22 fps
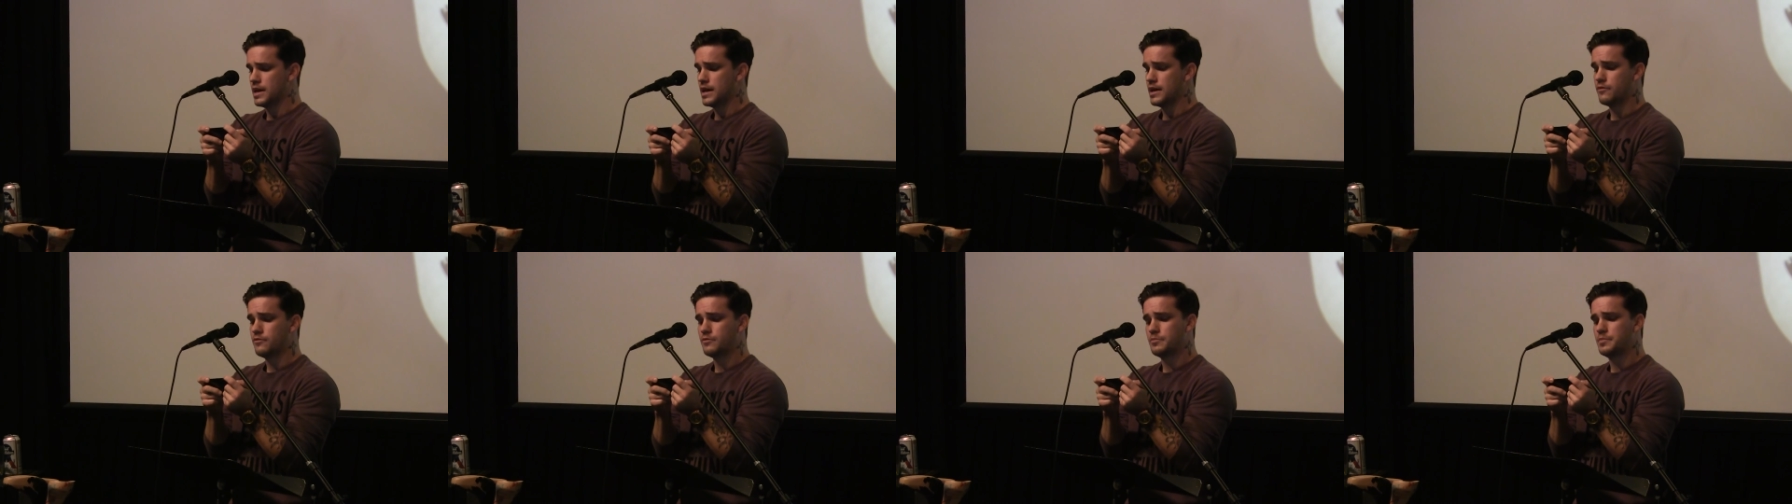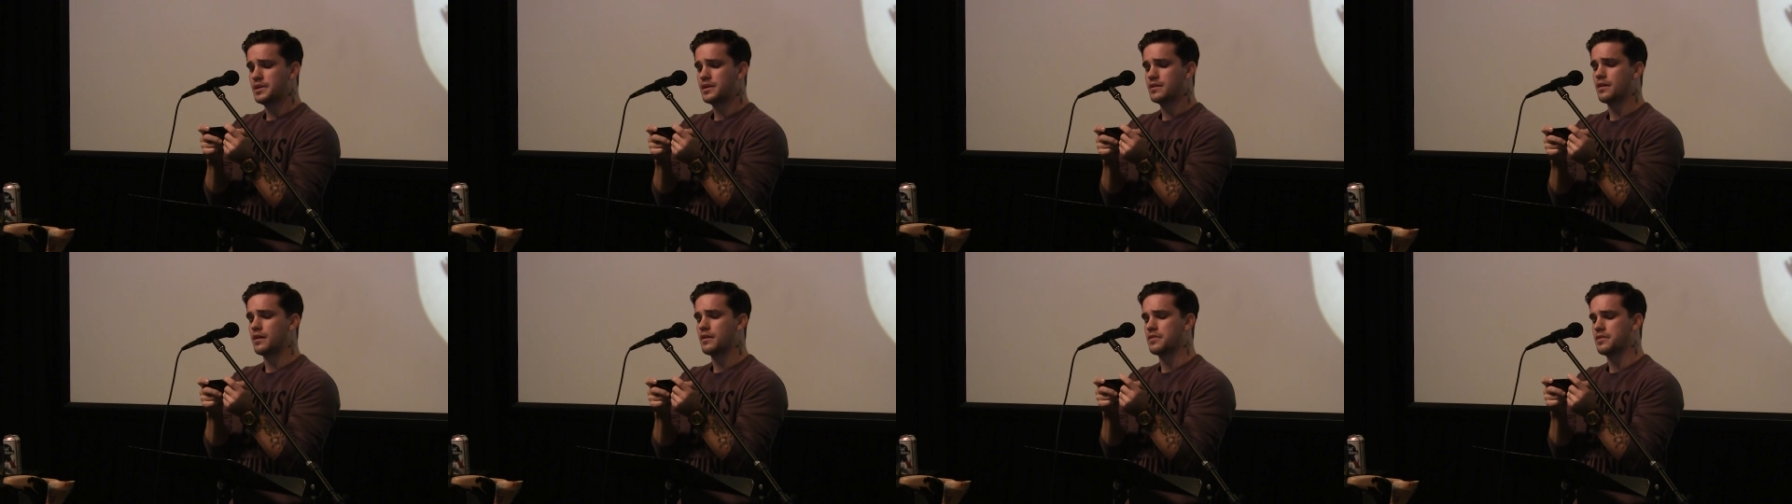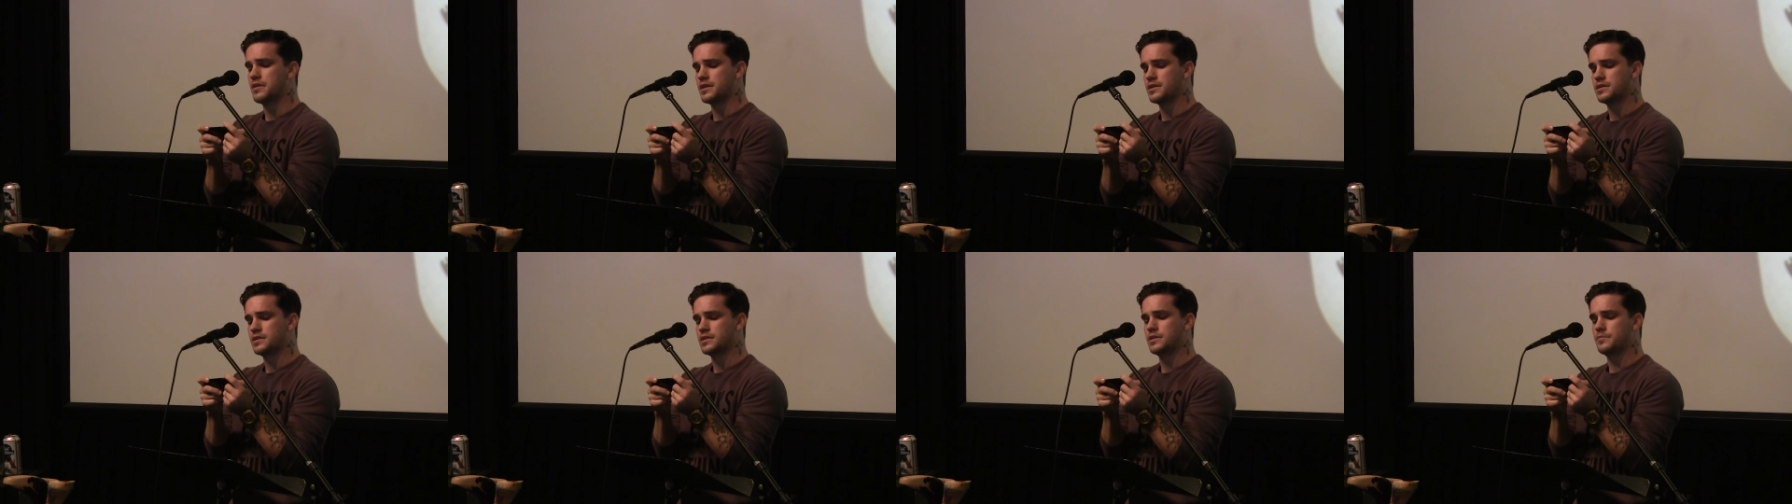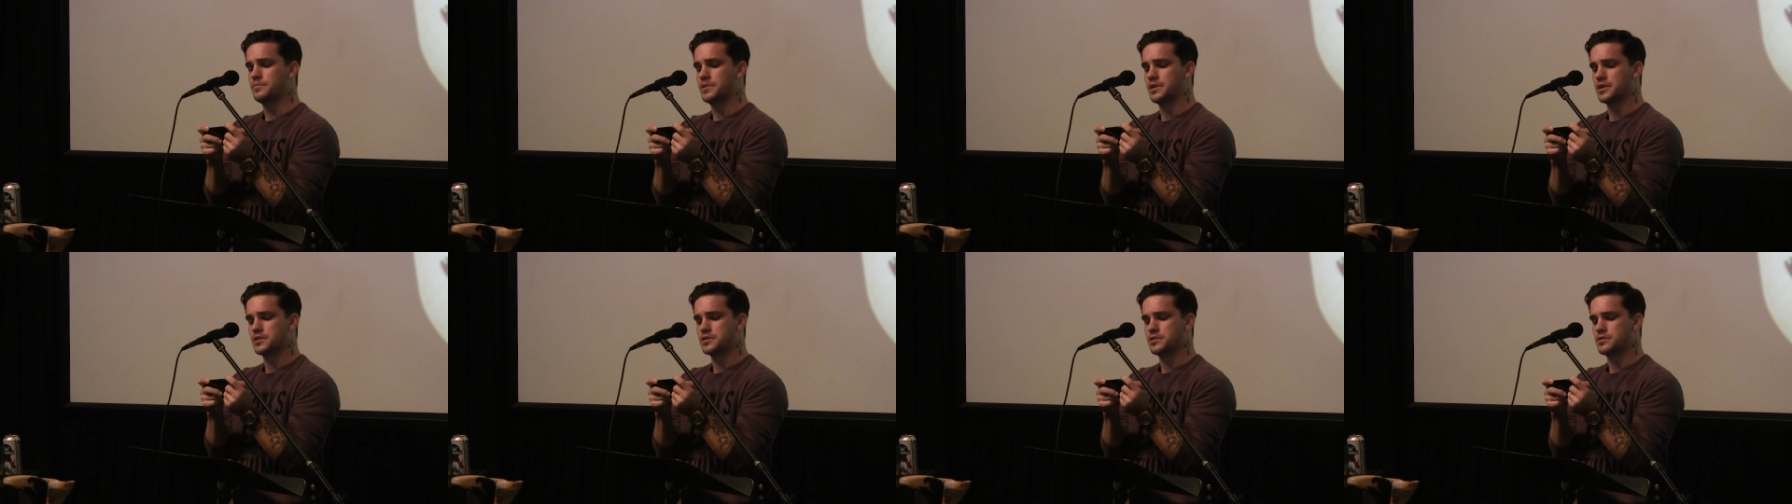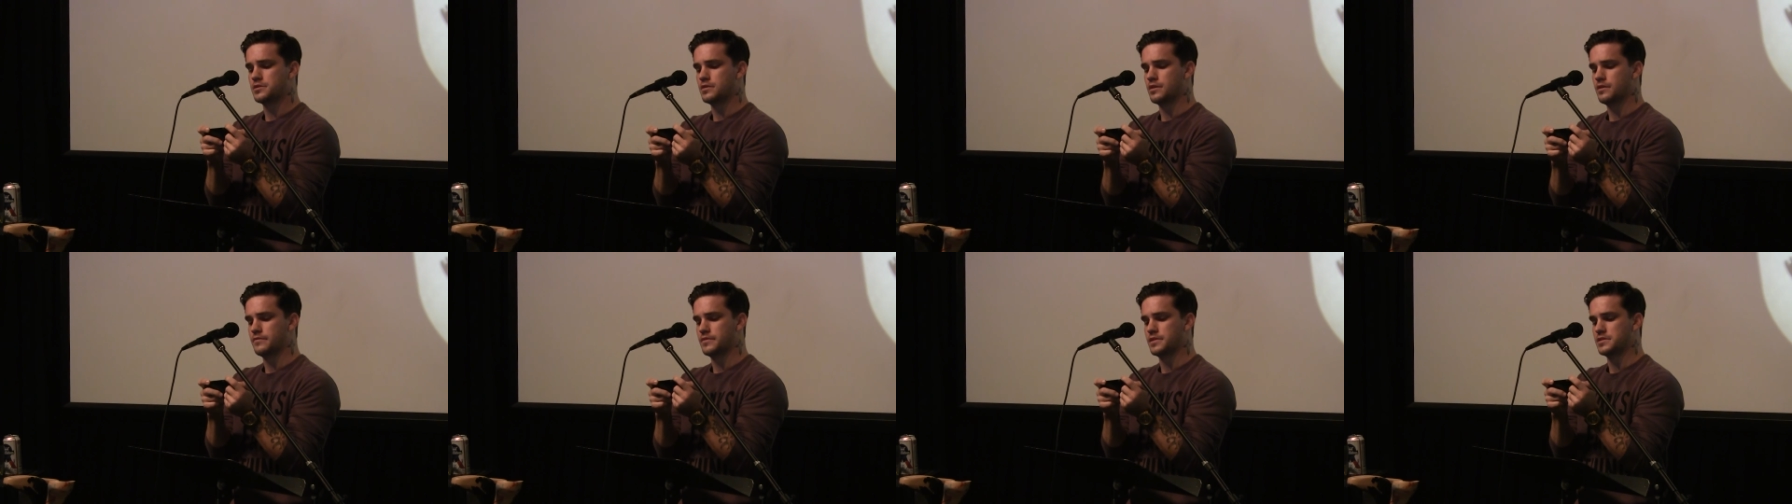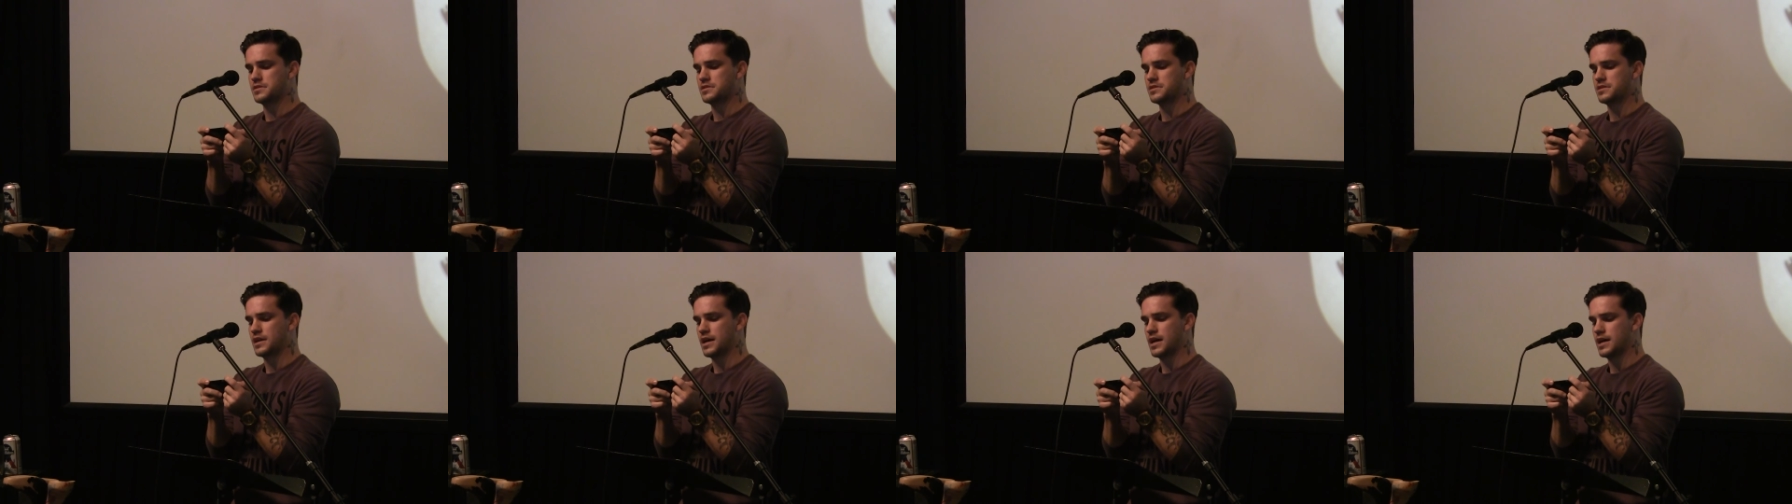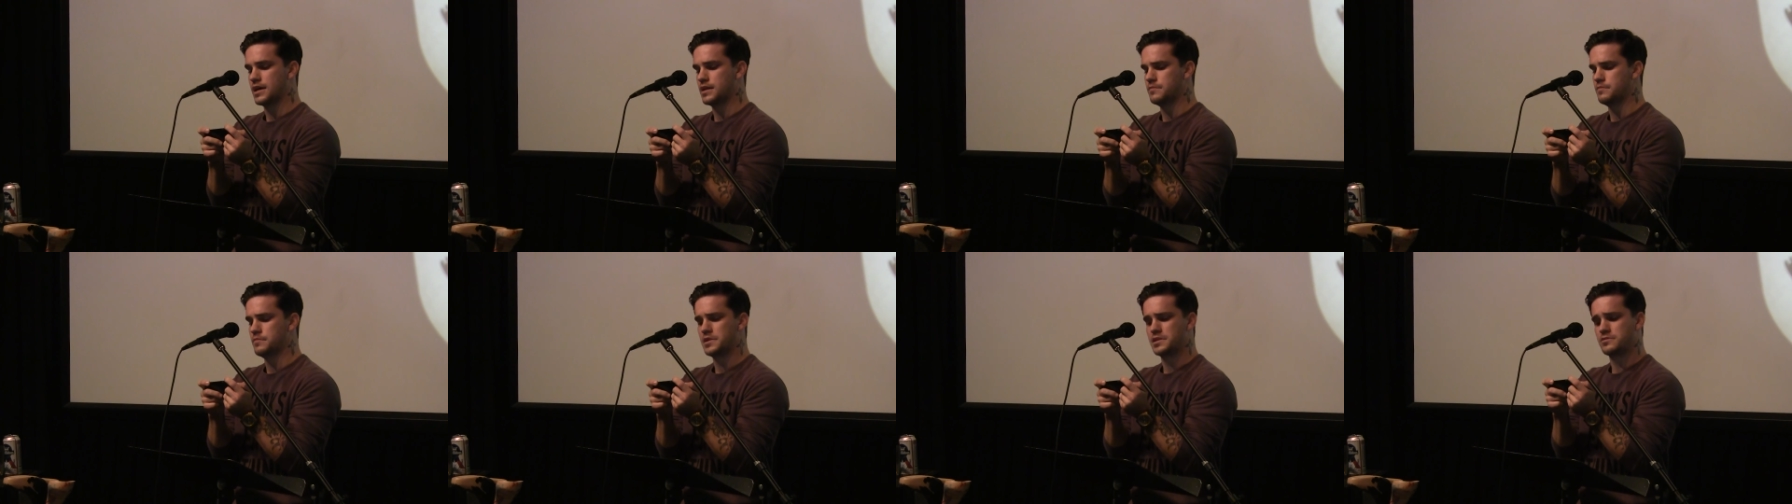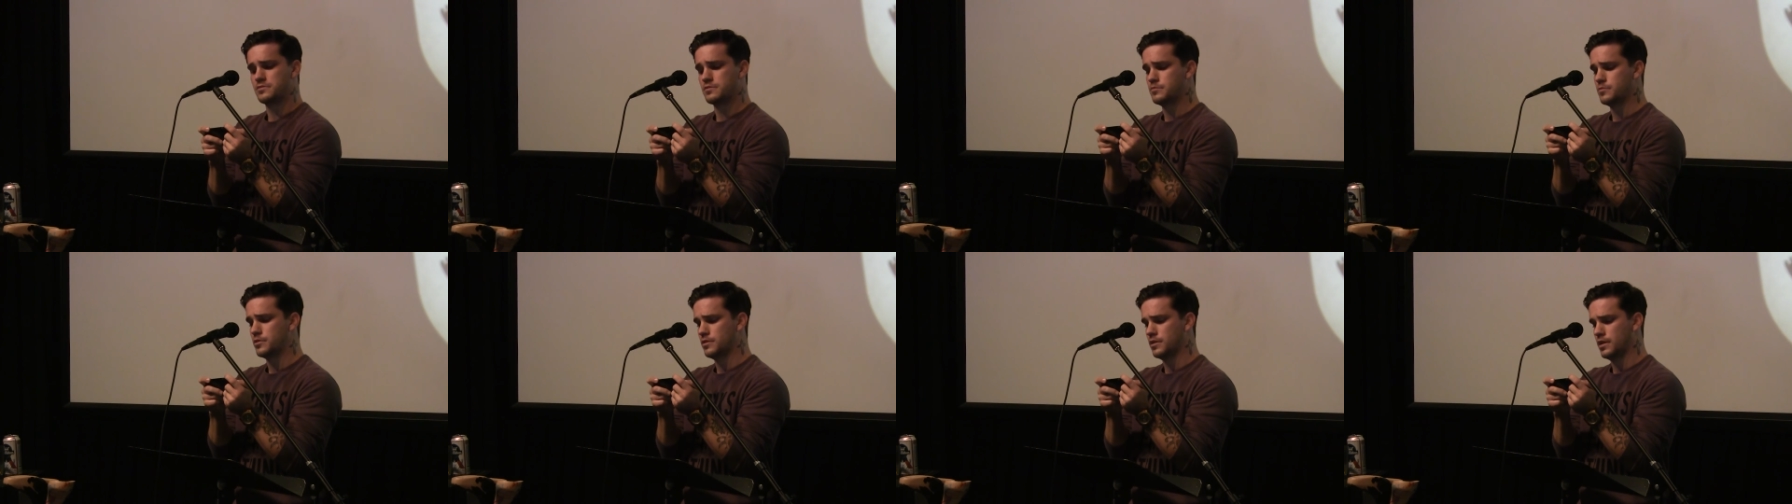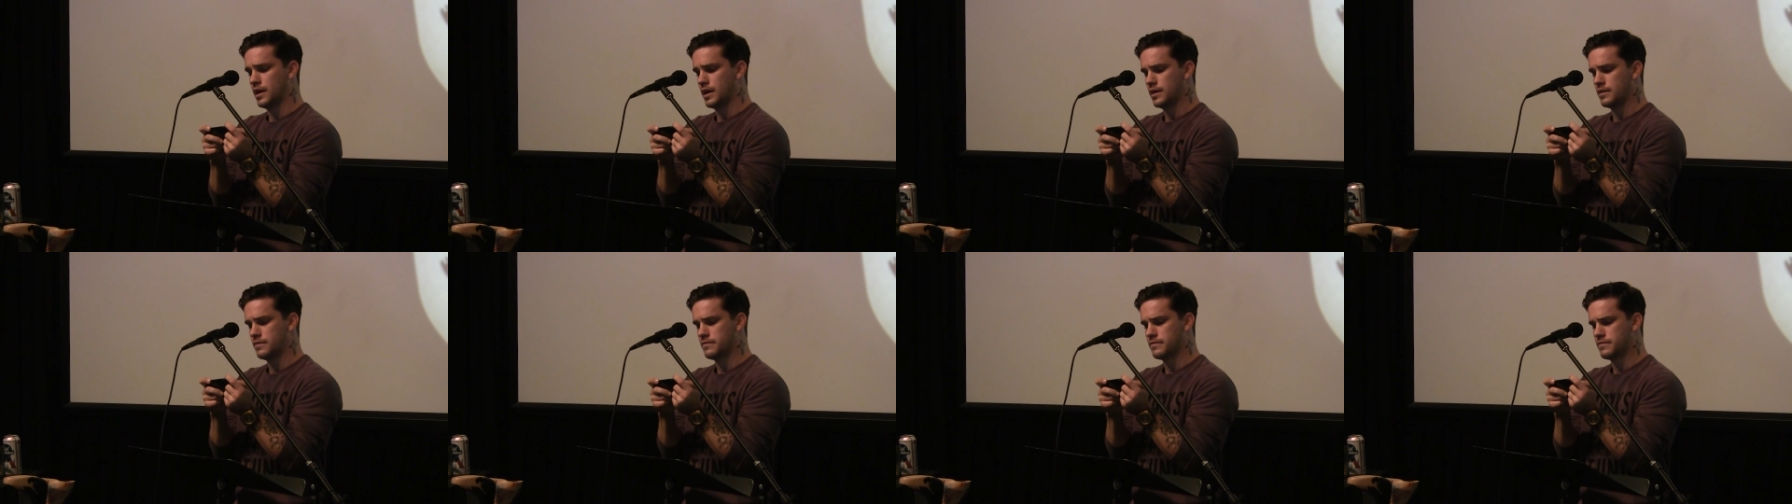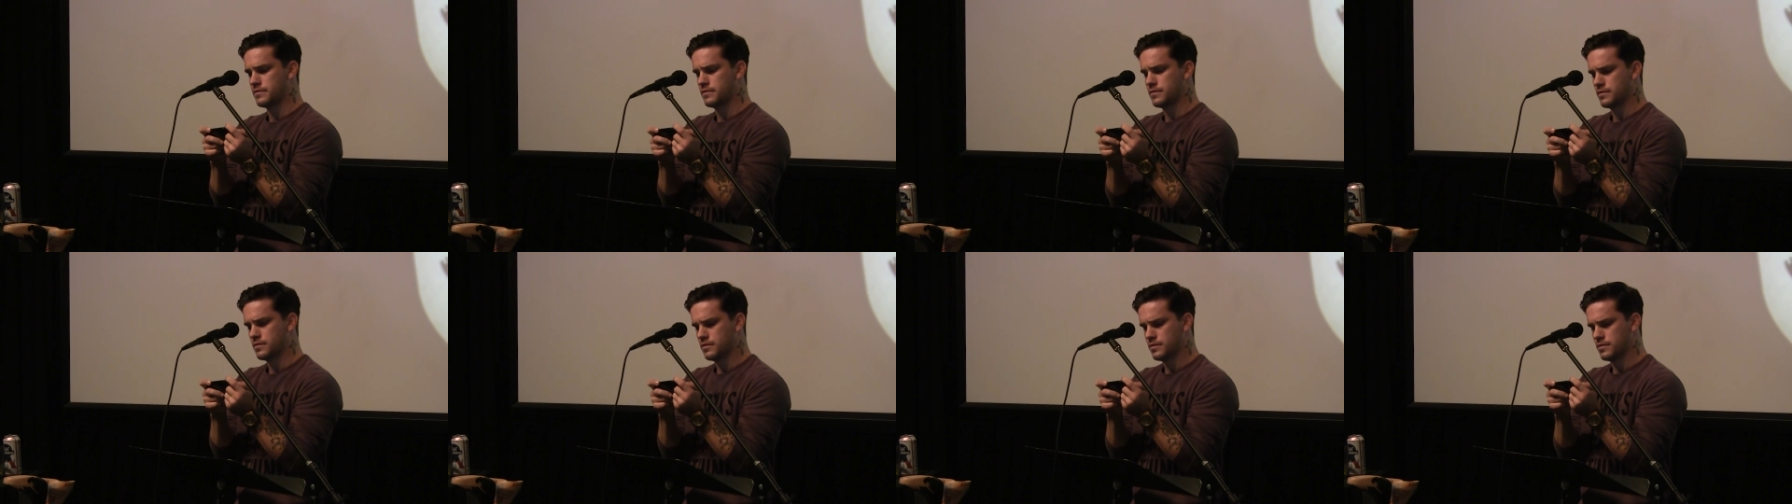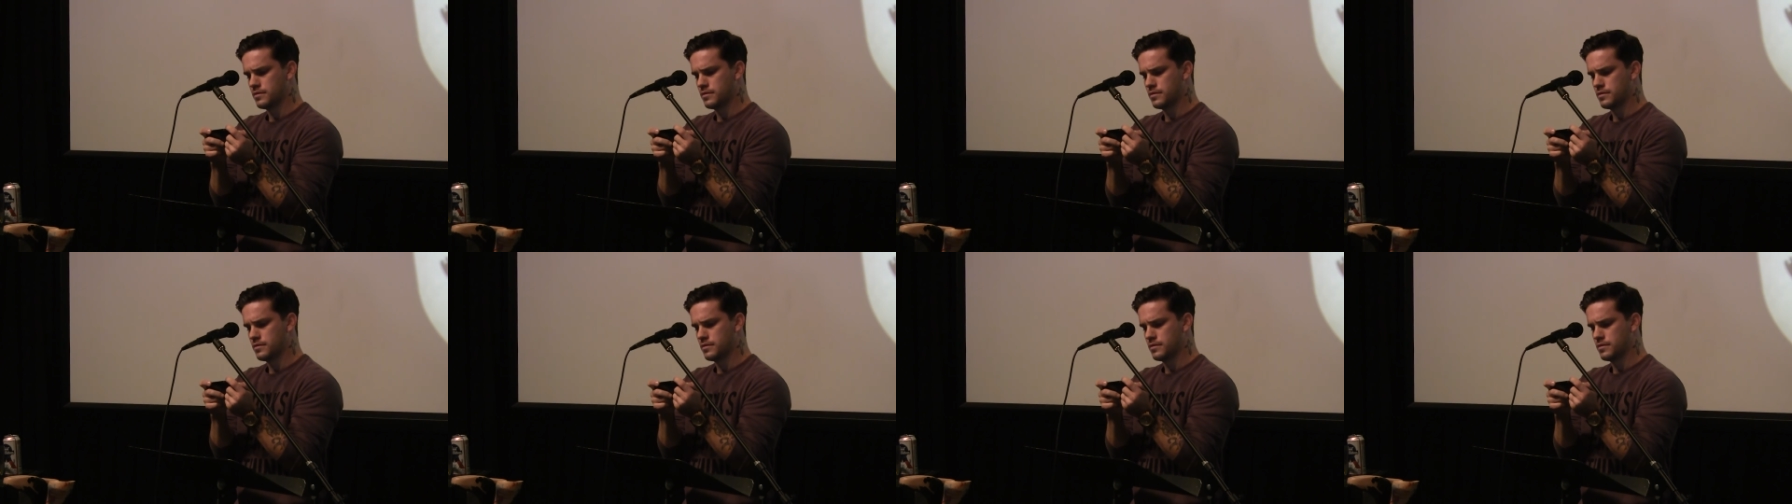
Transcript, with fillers: It would be an authentic depiction of his sad, miserable life.